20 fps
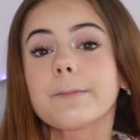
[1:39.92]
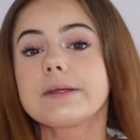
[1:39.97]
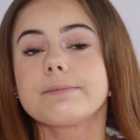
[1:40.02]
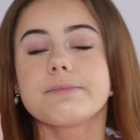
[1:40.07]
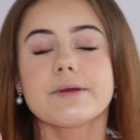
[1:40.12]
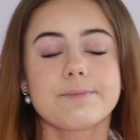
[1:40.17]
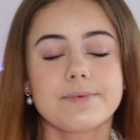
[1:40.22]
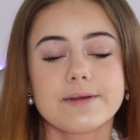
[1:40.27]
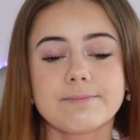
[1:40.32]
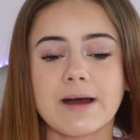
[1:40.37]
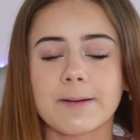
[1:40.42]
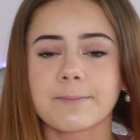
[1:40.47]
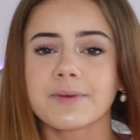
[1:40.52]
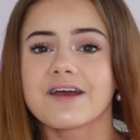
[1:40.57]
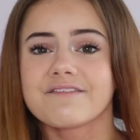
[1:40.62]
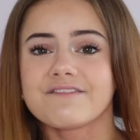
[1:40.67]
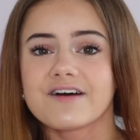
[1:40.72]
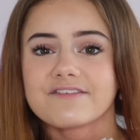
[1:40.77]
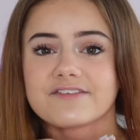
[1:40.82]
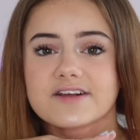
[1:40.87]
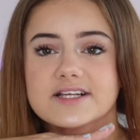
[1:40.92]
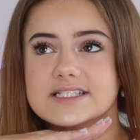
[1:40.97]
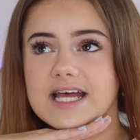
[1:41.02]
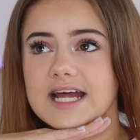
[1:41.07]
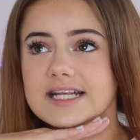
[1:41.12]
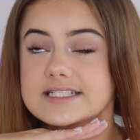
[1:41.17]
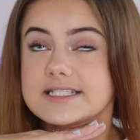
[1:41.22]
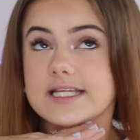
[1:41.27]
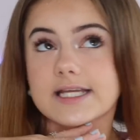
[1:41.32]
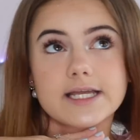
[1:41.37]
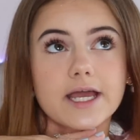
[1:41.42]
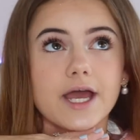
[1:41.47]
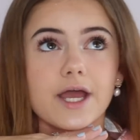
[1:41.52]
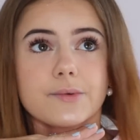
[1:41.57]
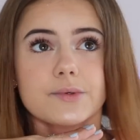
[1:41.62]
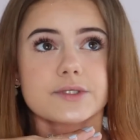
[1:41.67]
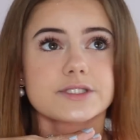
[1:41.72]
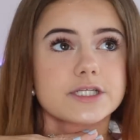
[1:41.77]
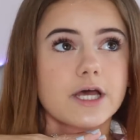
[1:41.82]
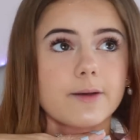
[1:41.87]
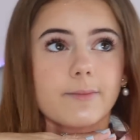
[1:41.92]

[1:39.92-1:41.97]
be my BFF, because I DK what's